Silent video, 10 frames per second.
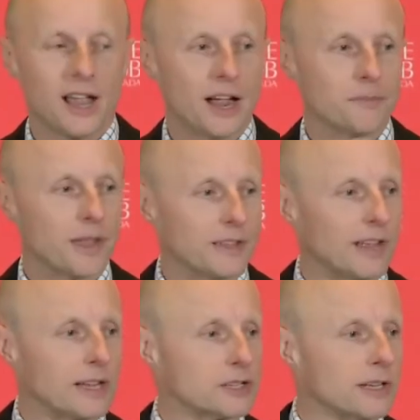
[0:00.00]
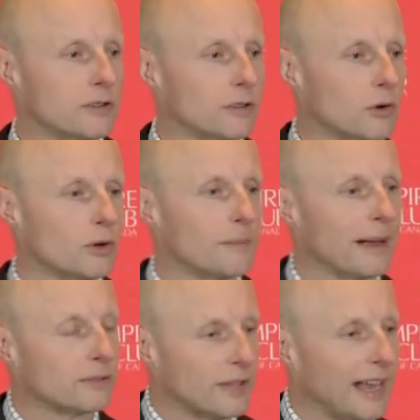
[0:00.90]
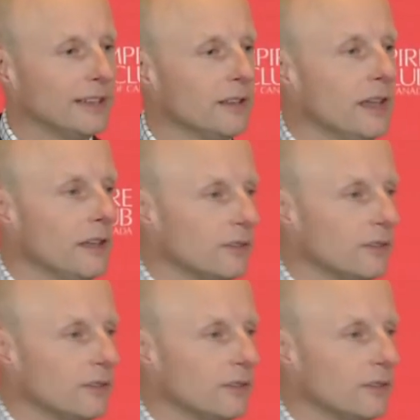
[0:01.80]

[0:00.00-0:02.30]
um, is actually to talk about 10